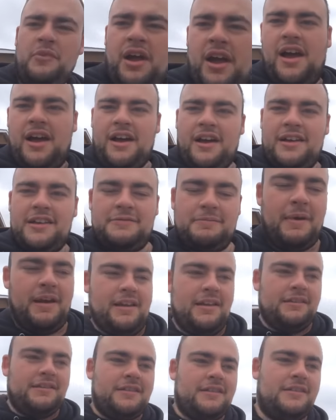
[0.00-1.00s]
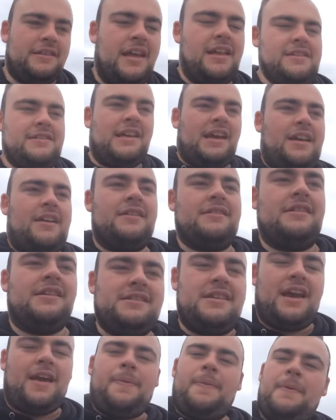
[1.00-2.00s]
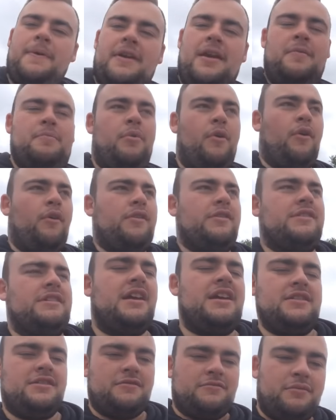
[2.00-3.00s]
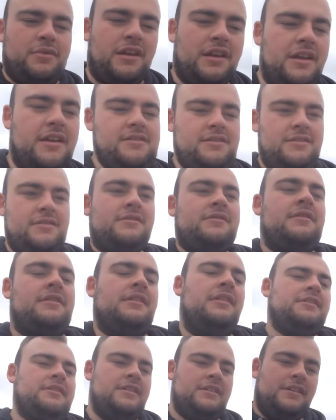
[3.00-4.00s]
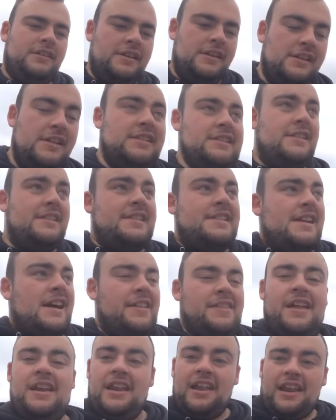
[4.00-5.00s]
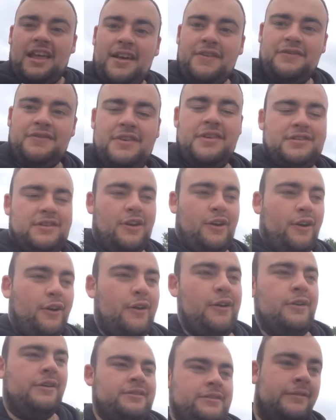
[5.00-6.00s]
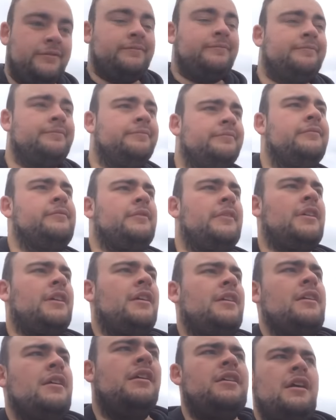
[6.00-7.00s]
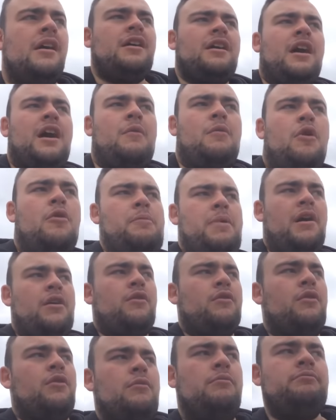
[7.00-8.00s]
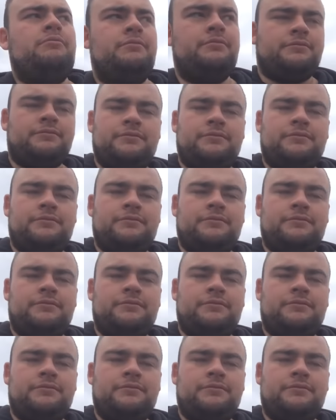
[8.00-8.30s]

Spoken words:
I spent 10 seconds inside the polling station place, and then I left. So I walked back home,